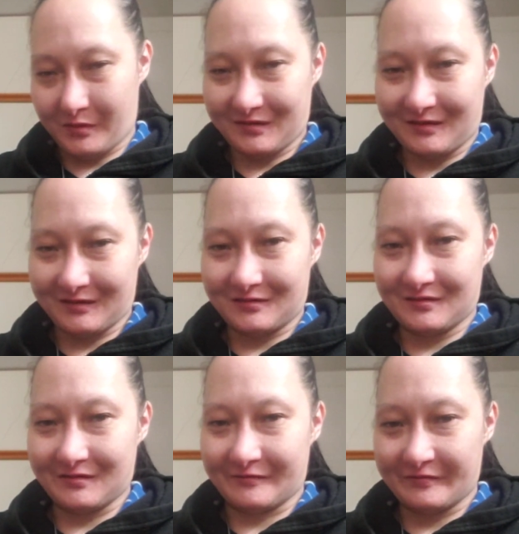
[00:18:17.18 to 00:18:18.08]
but, like, they're
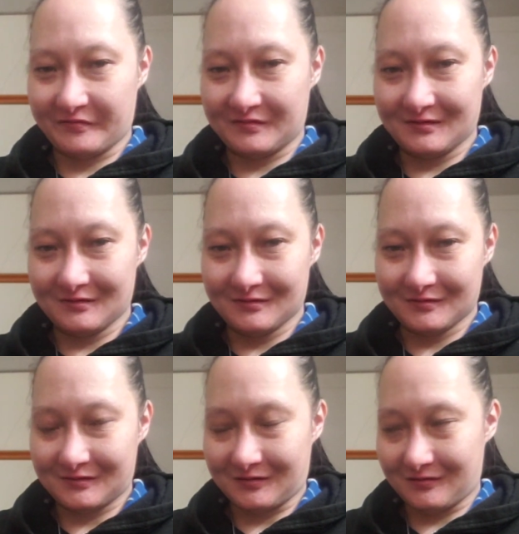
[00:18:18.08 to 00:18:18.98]
in their 50s,
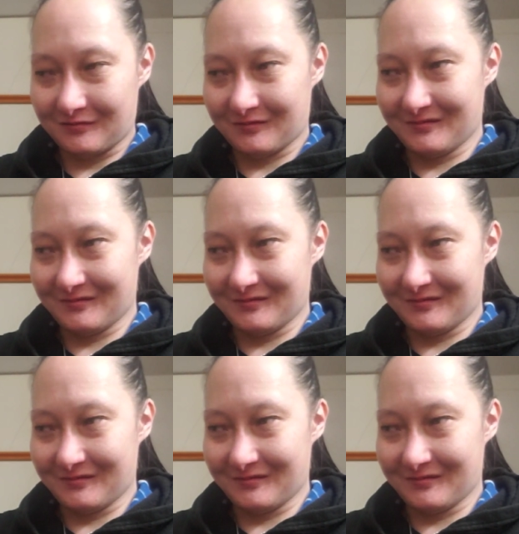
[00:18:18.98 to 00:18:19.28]
so.